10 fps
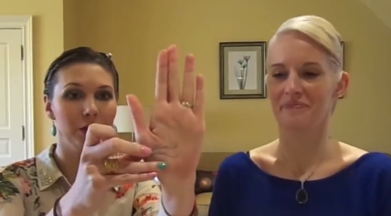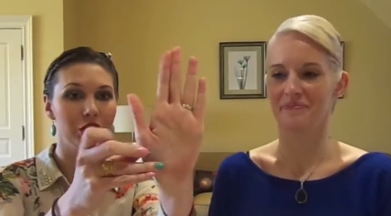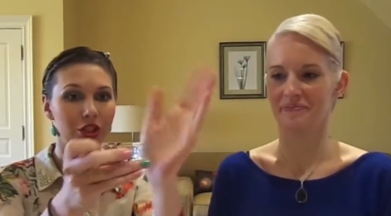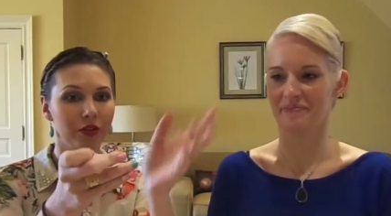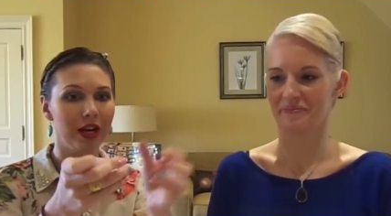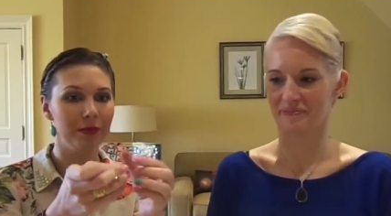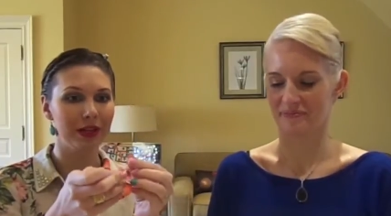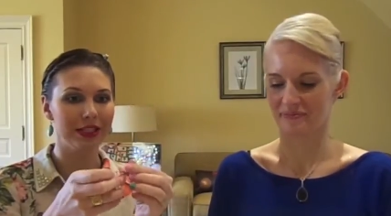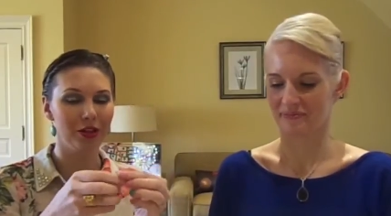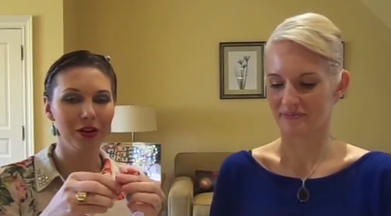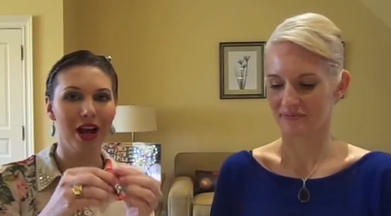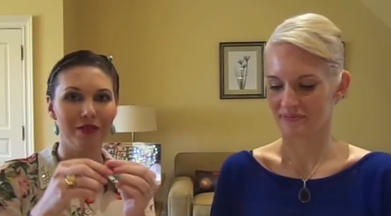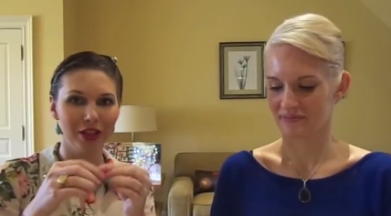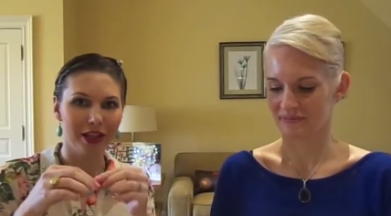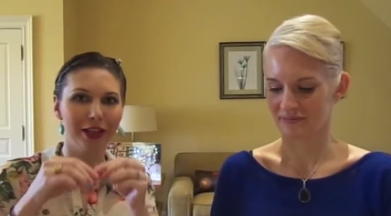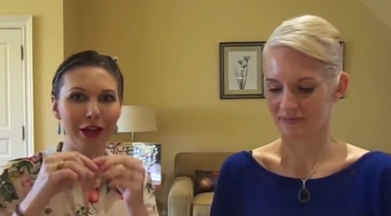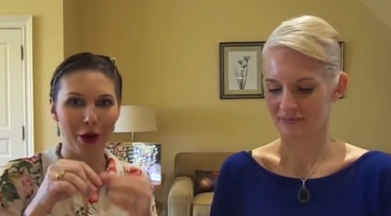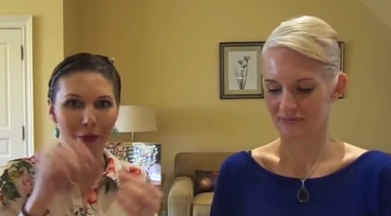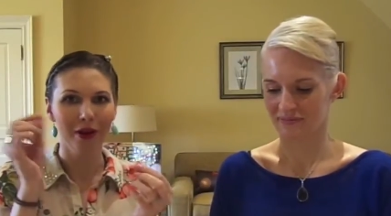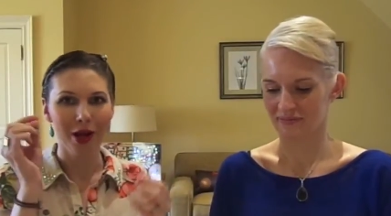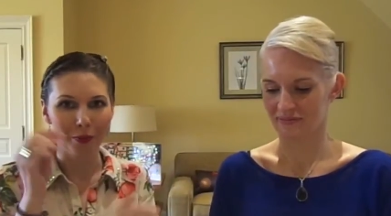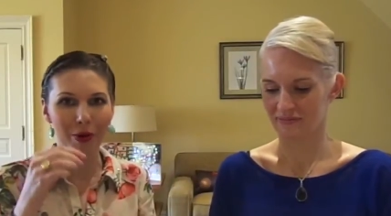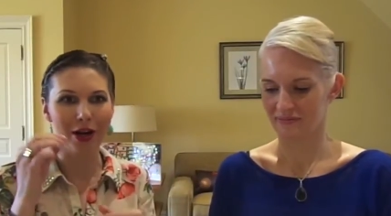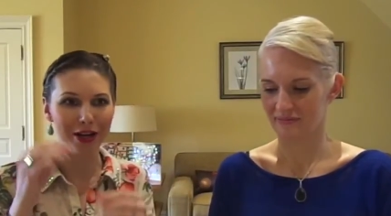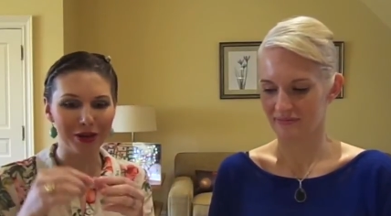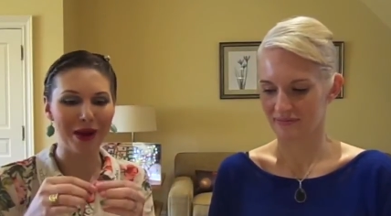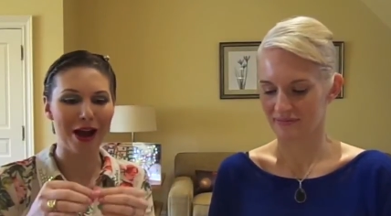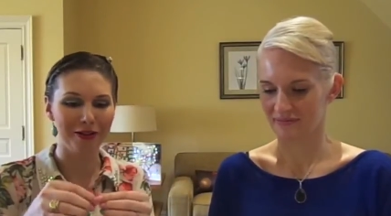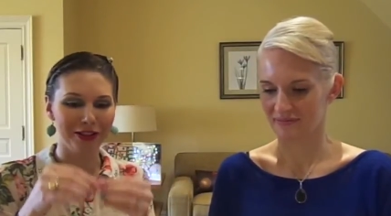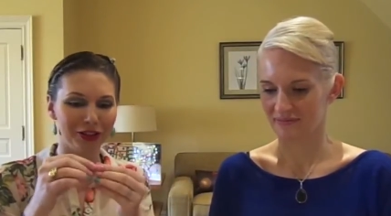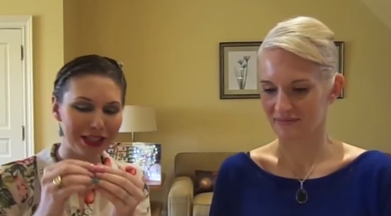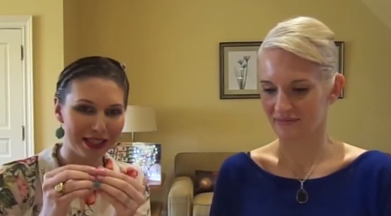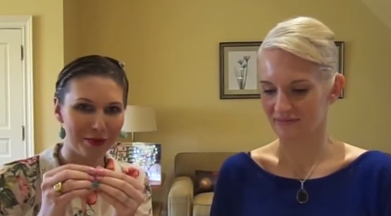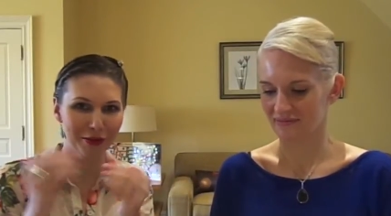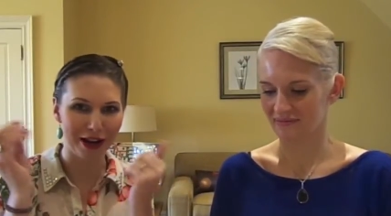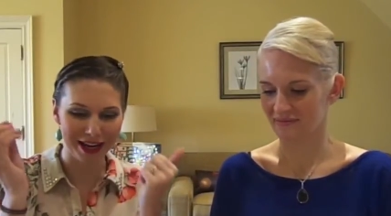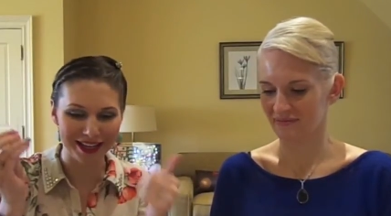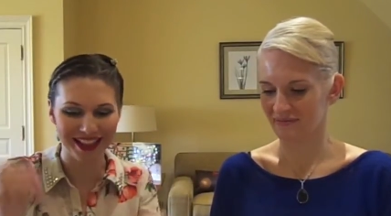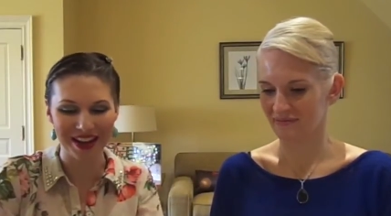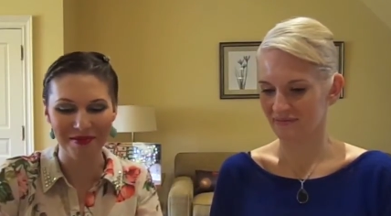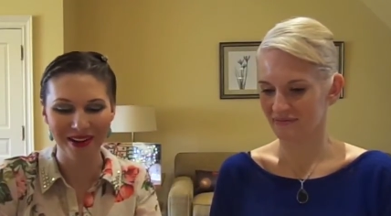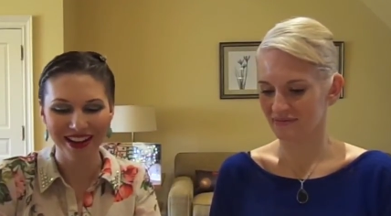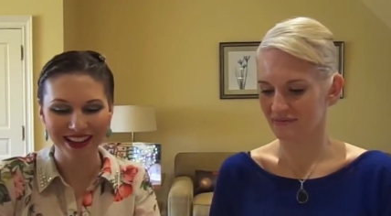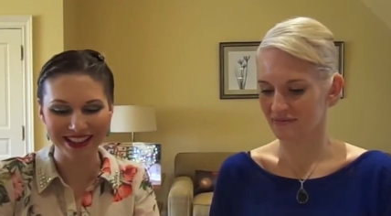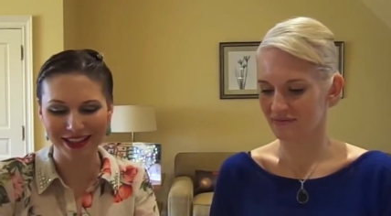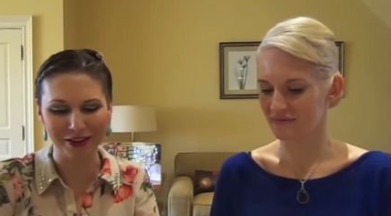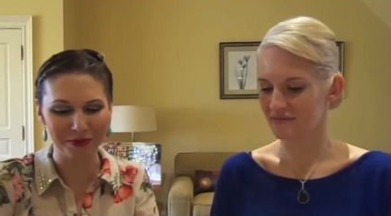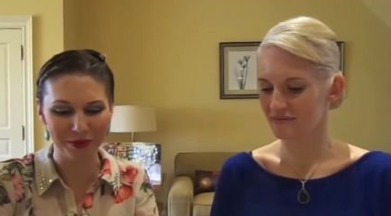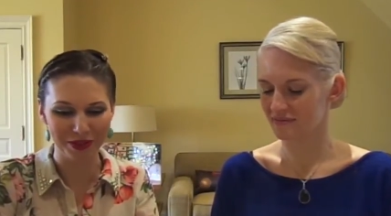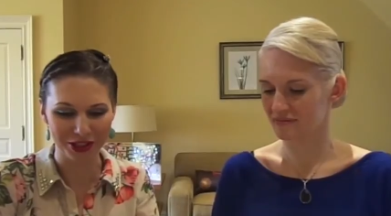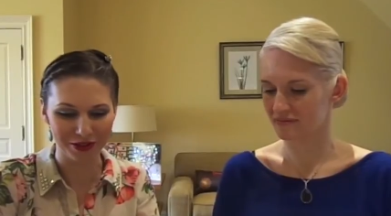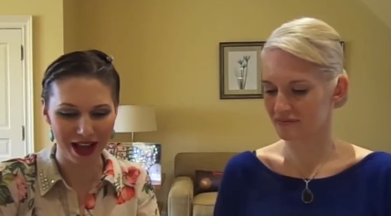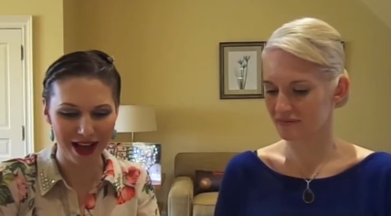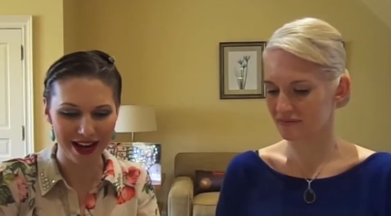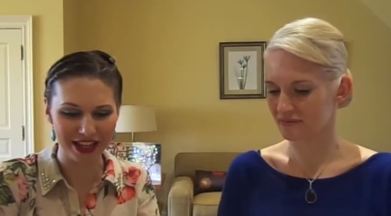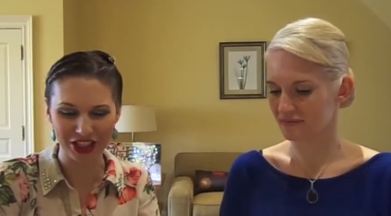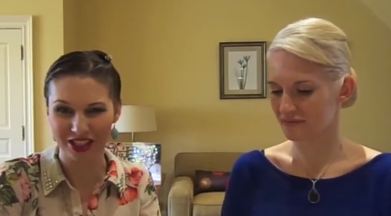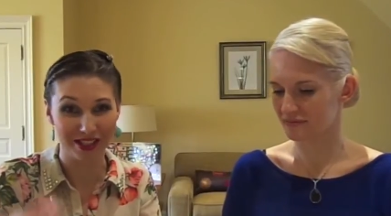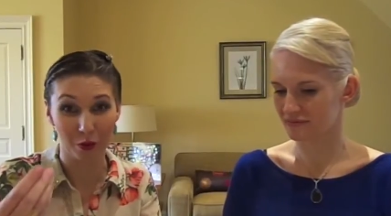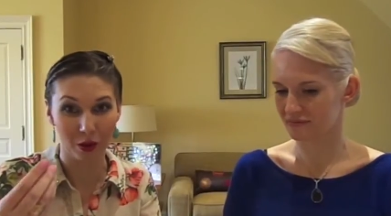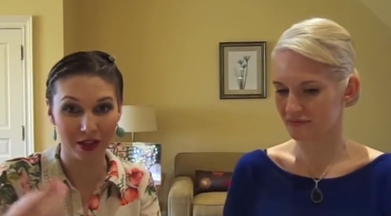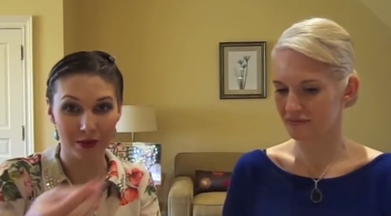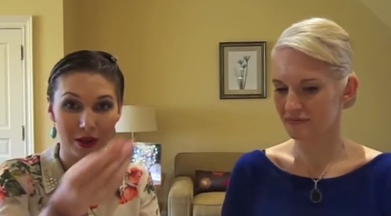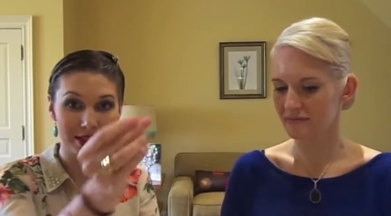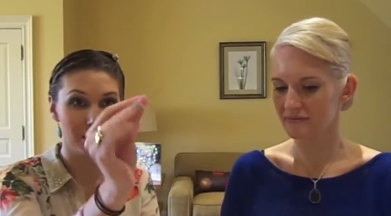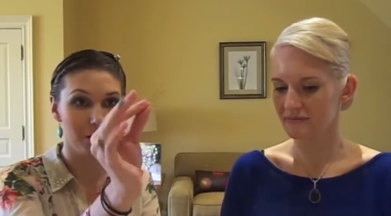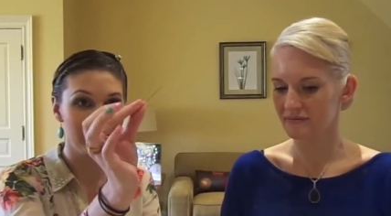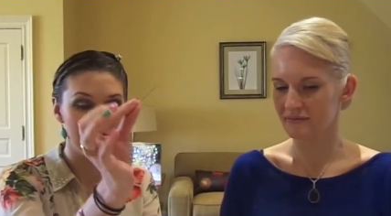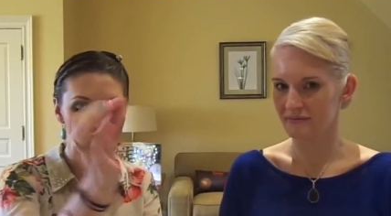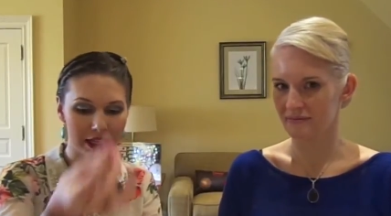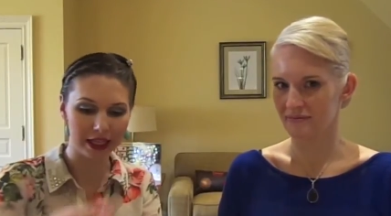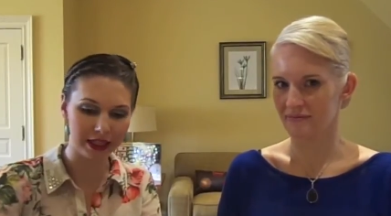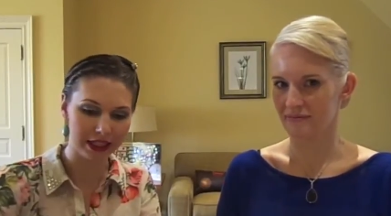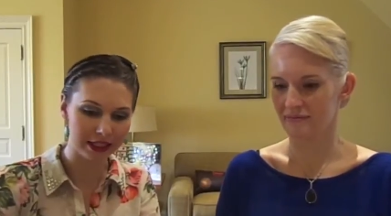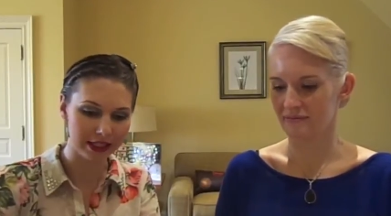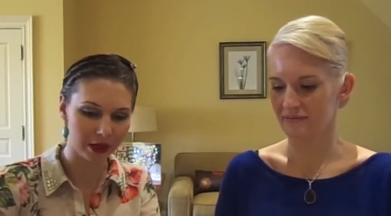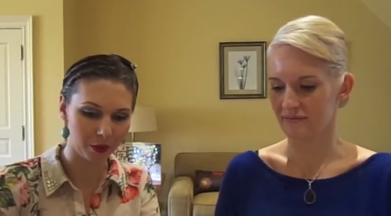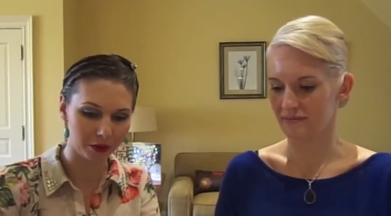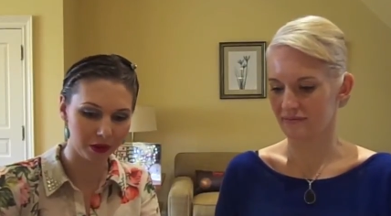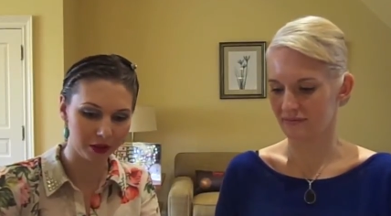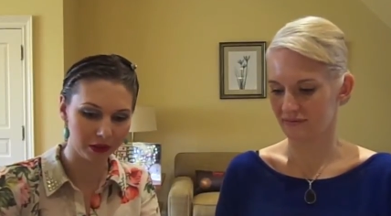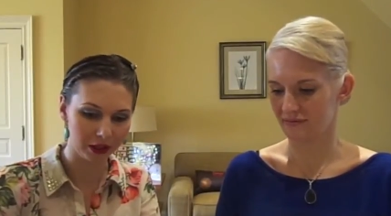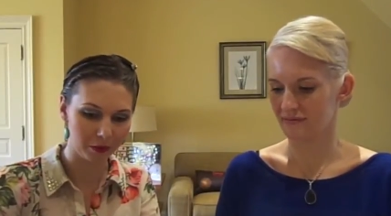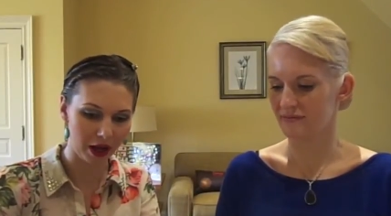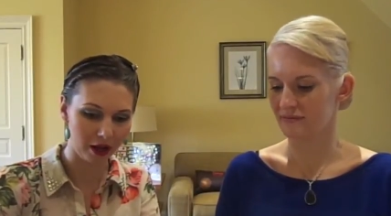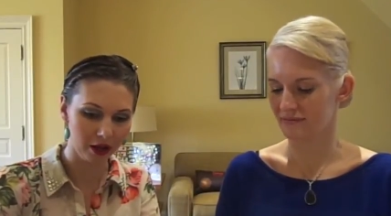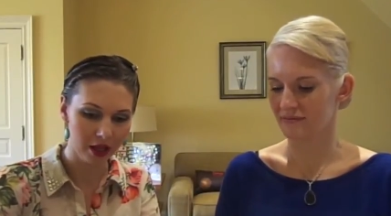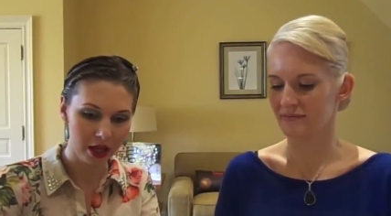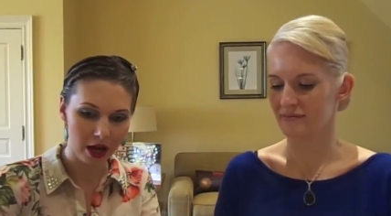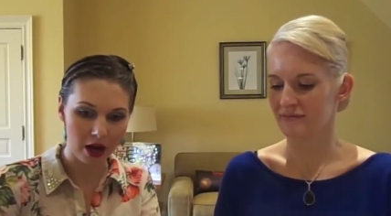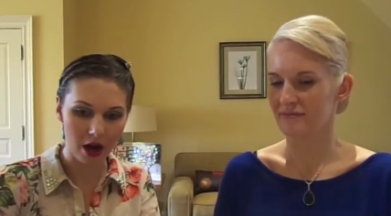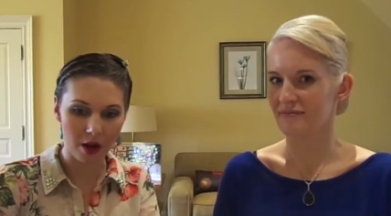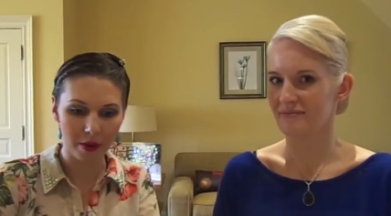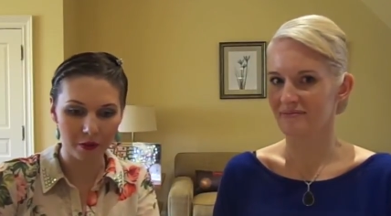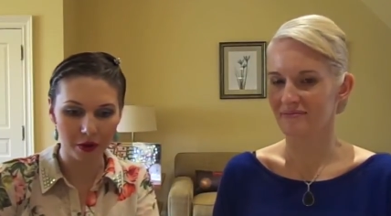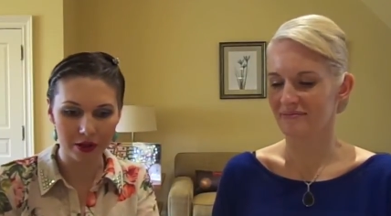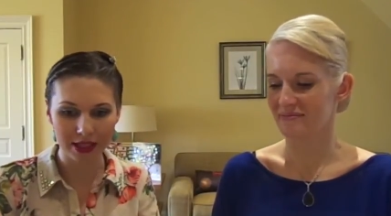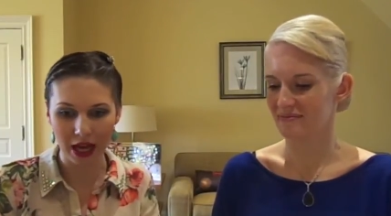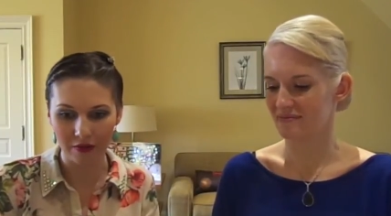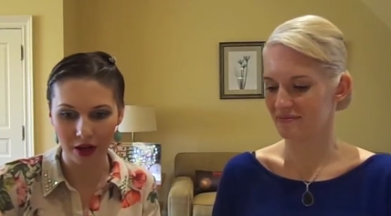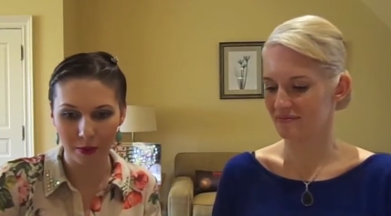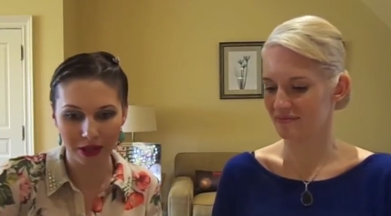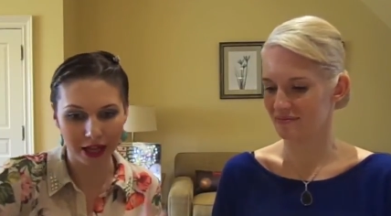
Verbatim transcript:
Speaker 1: which is great because you don't have to, like, you know, put it in your mouth and try separating them, because I know people do that, and it just doesn't work as well. So definitely get these. They work really, really well. And we also have a couple